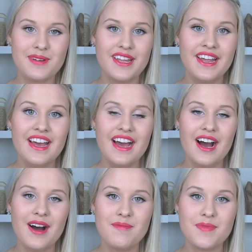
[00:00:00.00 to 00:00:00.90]
but
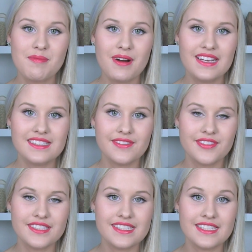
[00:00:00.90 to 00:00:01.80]
the price
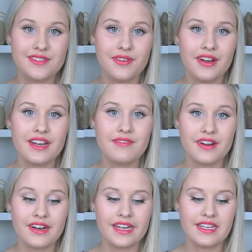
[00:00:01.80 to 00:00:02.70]
difference is very,
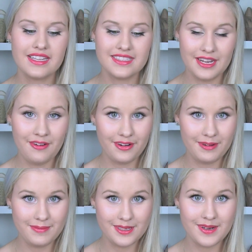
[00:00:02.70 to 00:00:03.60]
very
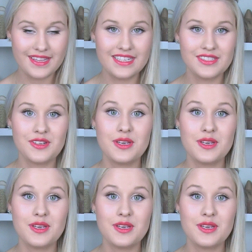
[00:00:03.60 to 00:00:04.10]
different between these two.